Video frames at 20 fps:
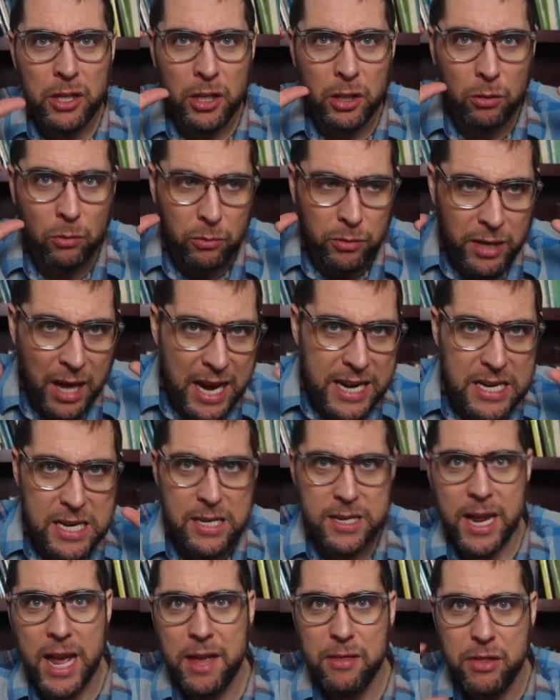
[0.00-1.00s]
you know night
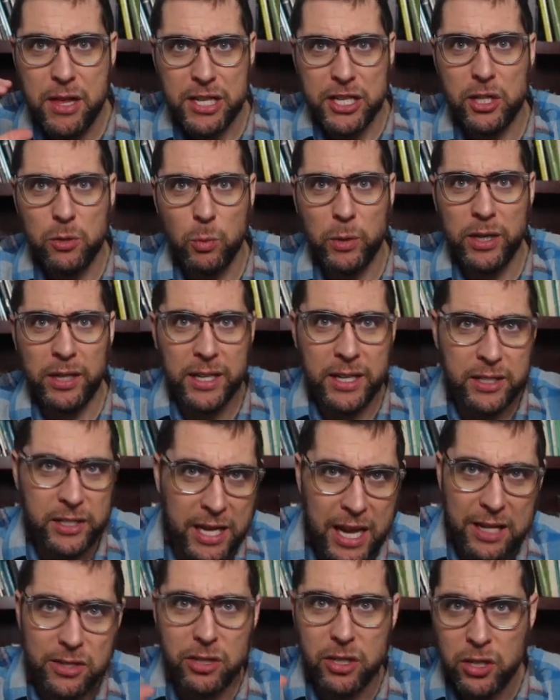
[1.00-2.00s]
and day this is what it
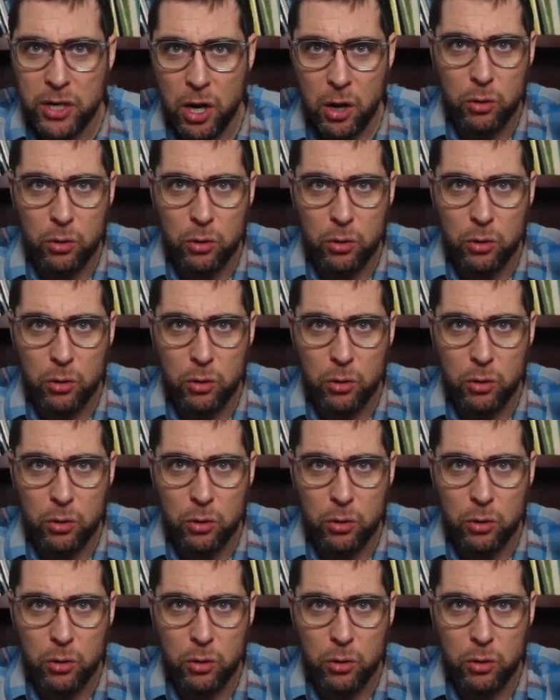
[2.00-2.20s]
is yes and